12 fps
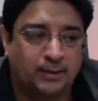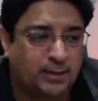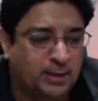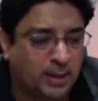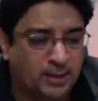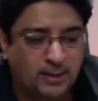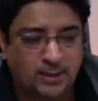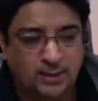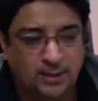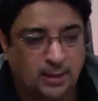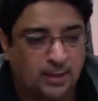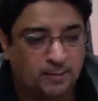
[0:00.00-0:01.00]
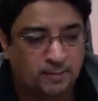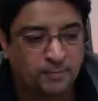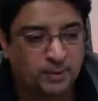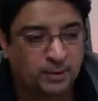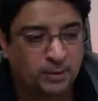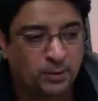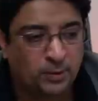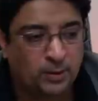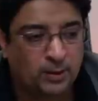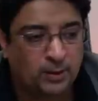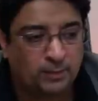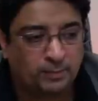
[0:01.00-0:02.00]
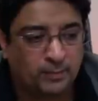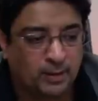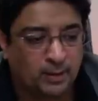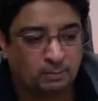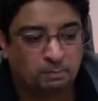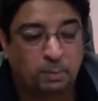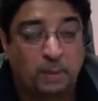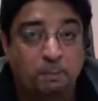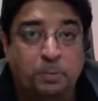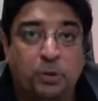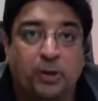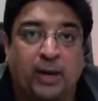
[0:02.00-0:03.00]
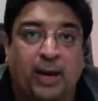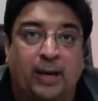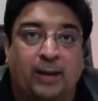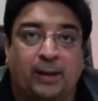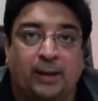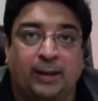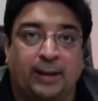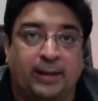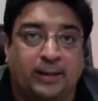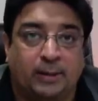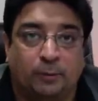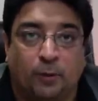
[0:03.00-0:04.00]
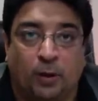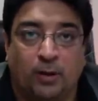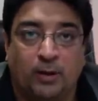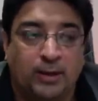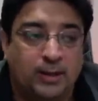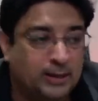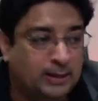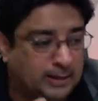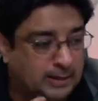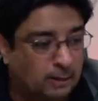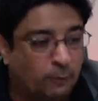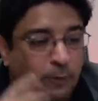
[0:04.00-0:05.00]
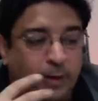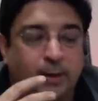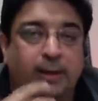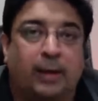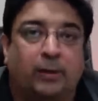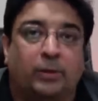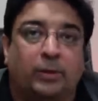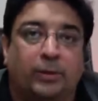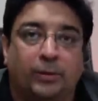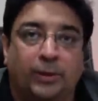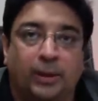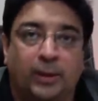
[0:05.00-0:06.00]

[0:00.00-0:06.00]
the chances are you will bump your head against the wall somewhere down the road.